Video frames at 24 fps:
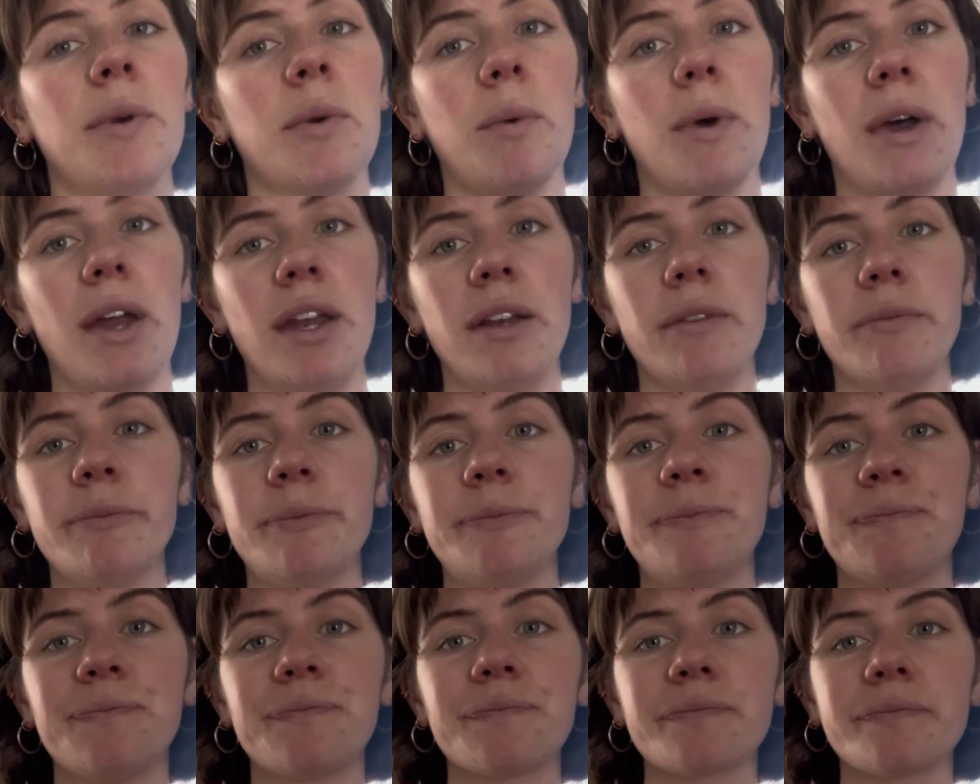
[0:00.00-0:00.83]
one,
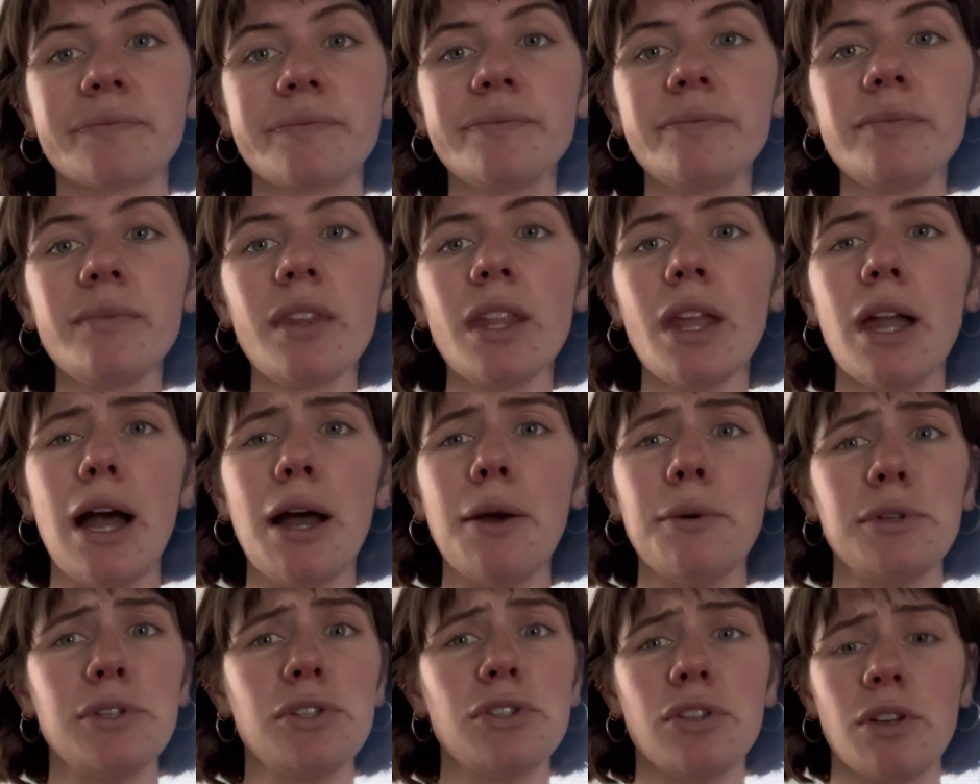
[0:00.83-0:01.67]
I
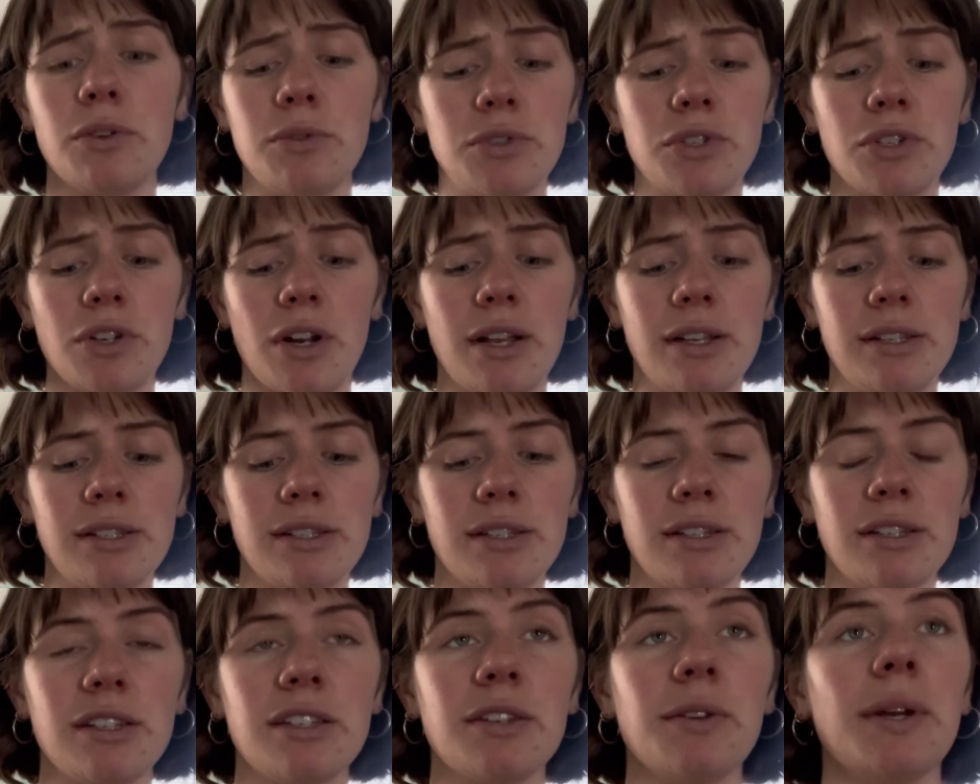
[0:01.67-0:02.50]
was so
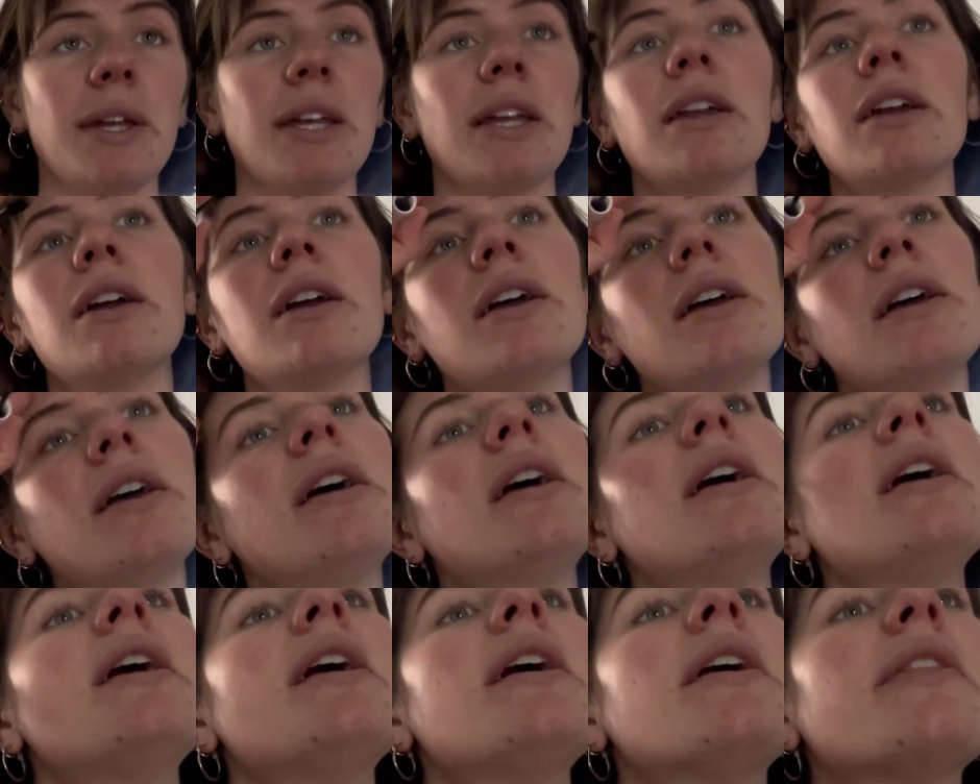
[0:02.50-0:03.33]
stressed doing
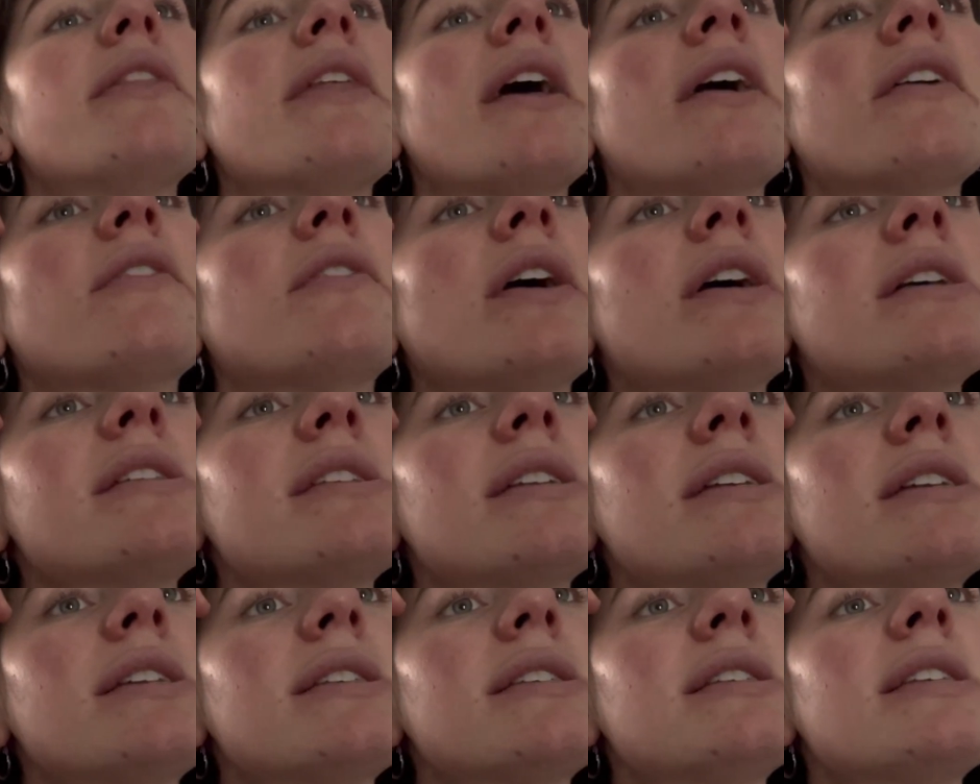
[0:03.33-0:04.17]
that
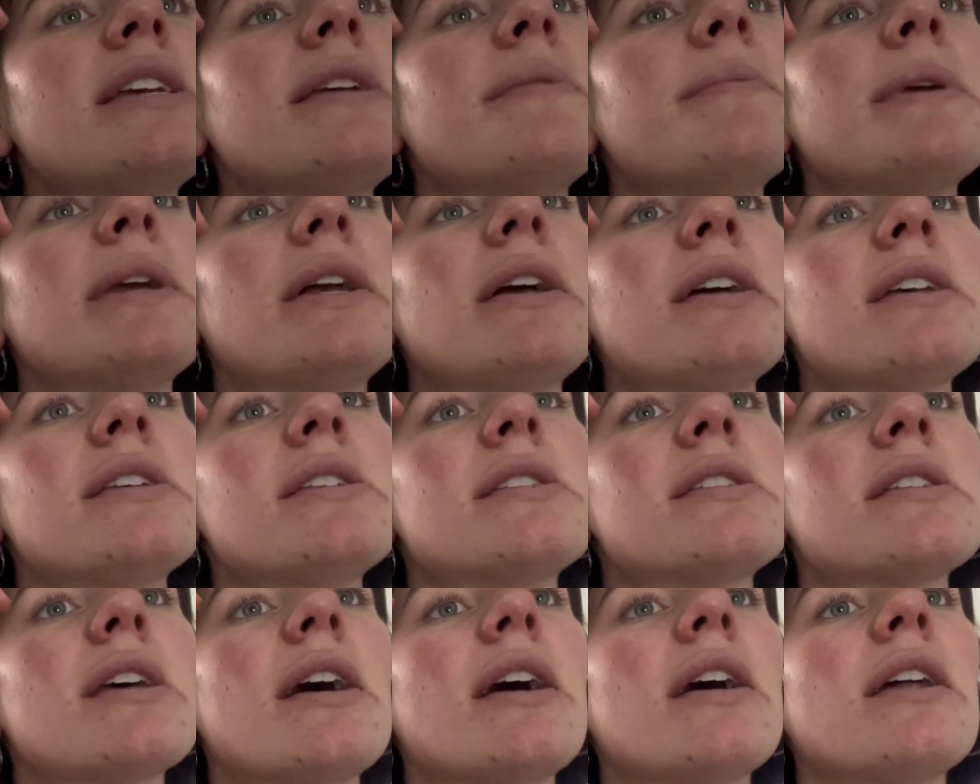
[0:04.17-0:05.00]
residency
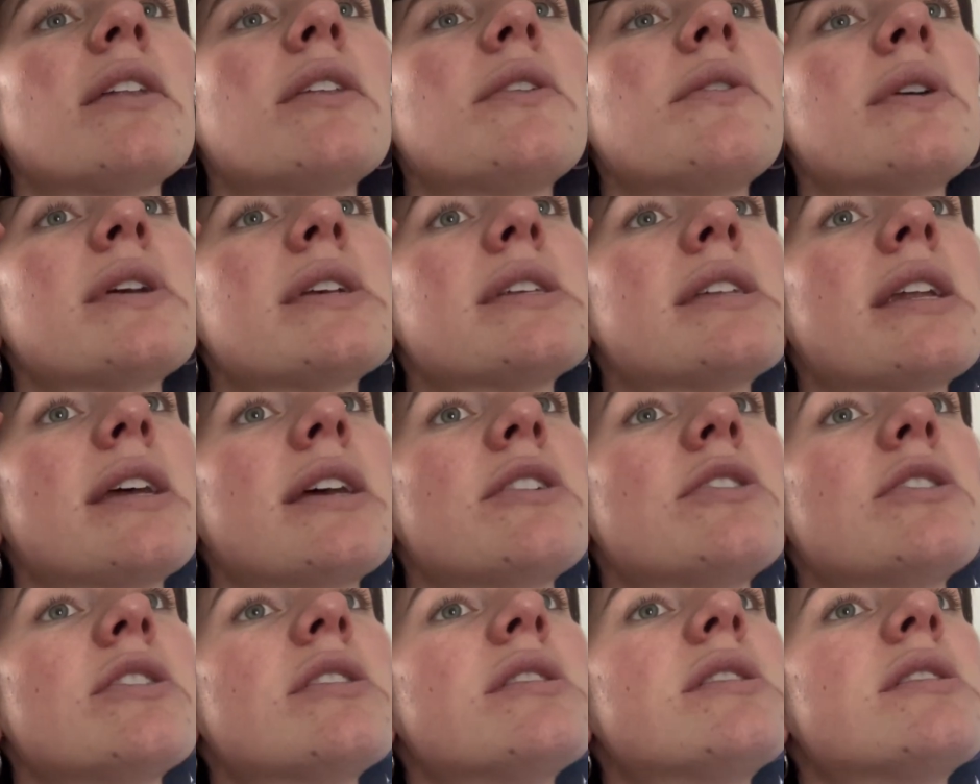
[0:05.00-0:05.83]
because Lucas and I had
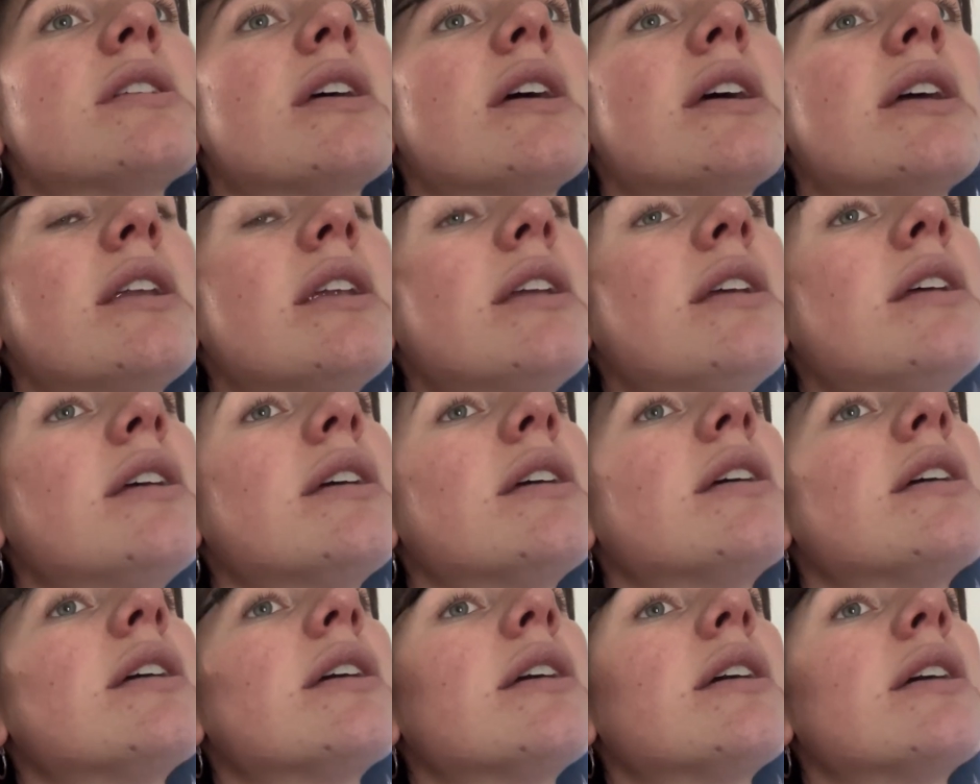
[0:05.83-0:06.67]
just done
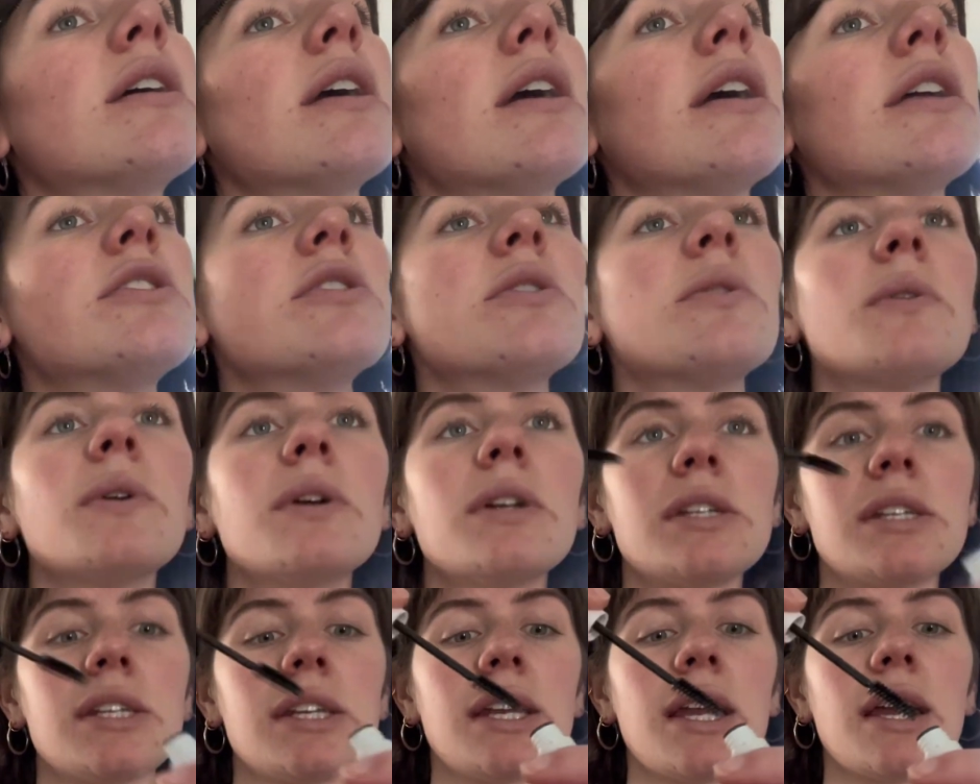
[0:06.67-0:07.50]
a tour
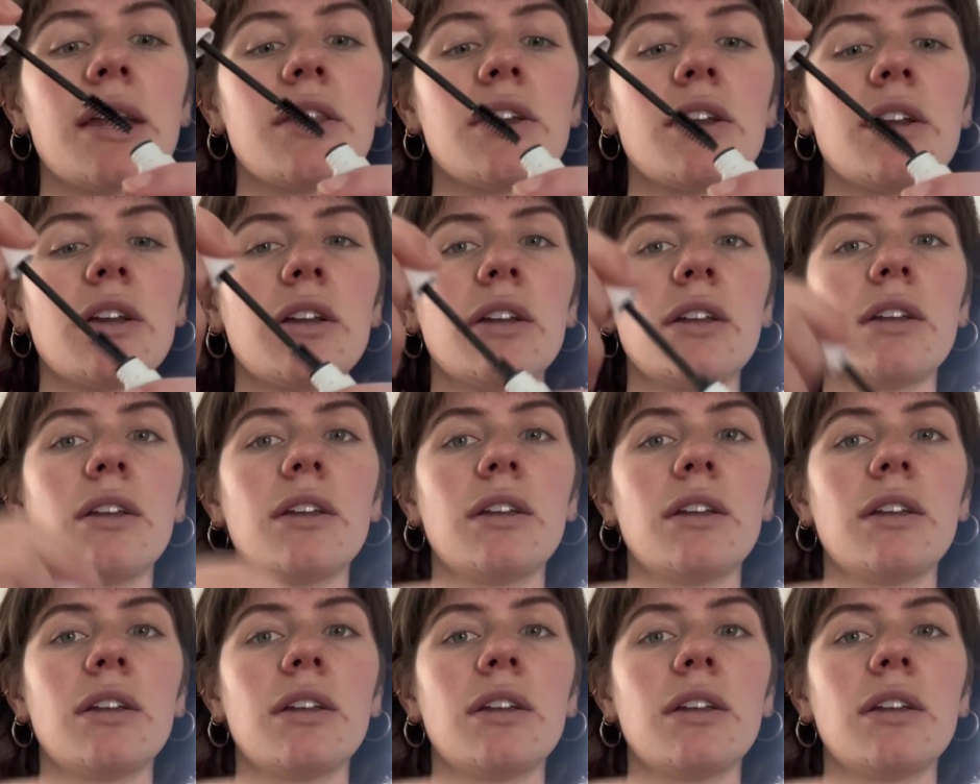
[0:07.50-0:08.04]
together.